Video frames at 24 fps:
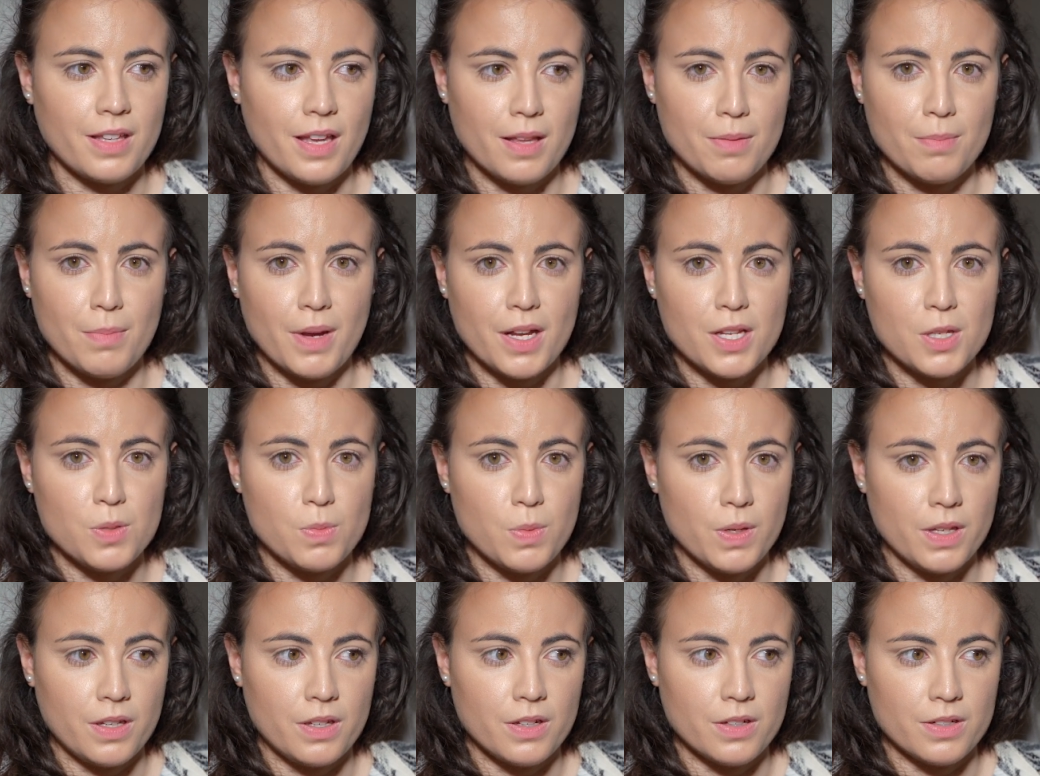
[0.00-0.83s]
that much
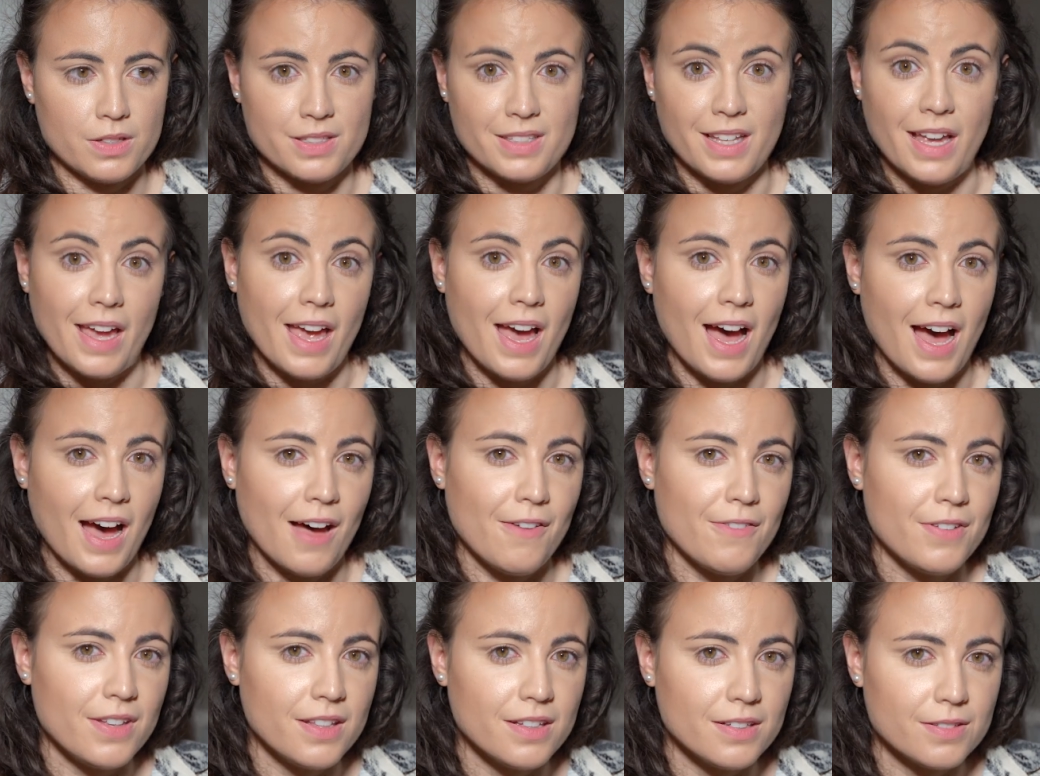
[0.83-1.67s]
because they
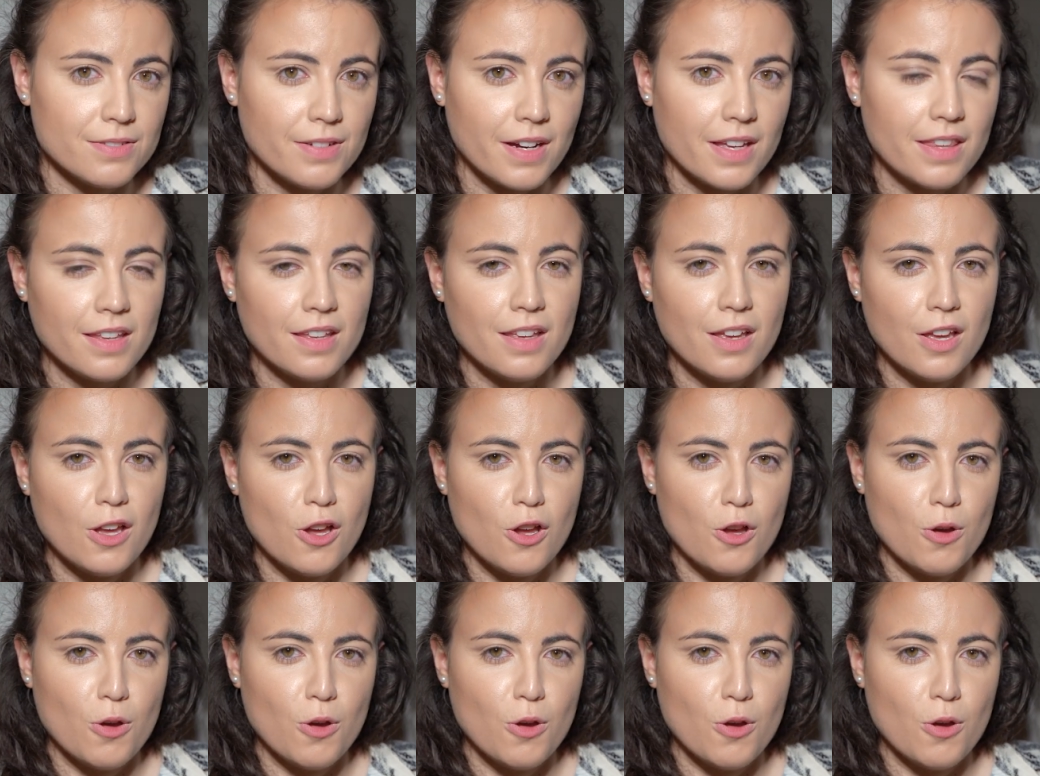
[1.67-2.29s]
have it already.